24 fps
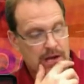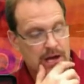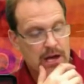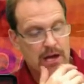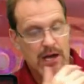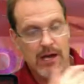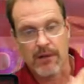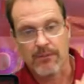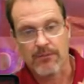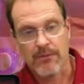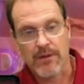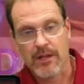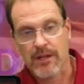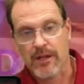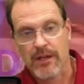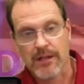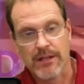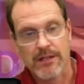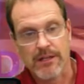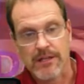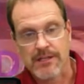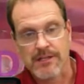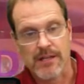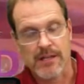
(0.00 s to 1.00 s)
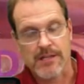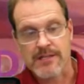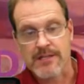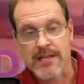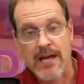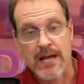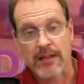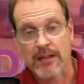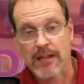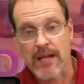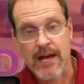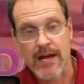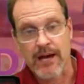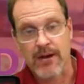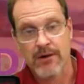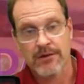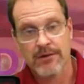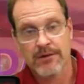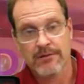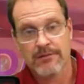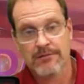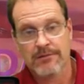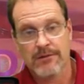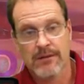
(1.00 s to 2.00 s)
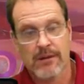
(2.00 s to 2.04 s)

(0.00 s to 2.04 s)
Um, it does. It's not loud.